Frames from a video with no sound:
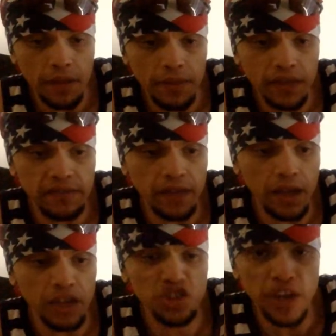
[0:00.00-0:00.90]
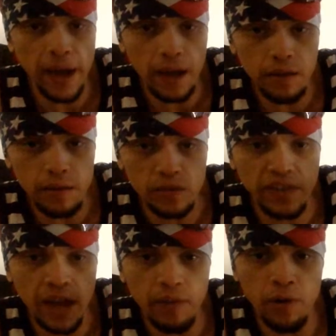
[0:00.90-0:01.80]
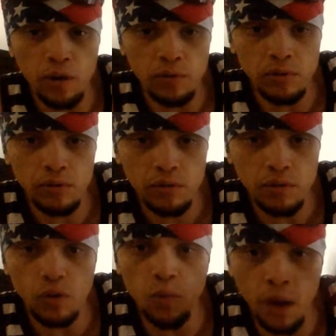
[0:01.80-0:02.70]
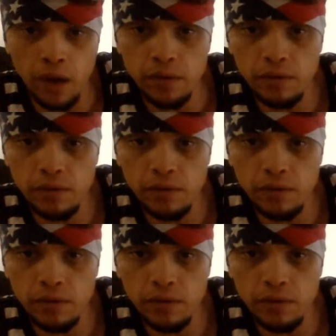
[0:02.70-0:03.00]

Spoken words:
They say Chad or Tyrone or Juan.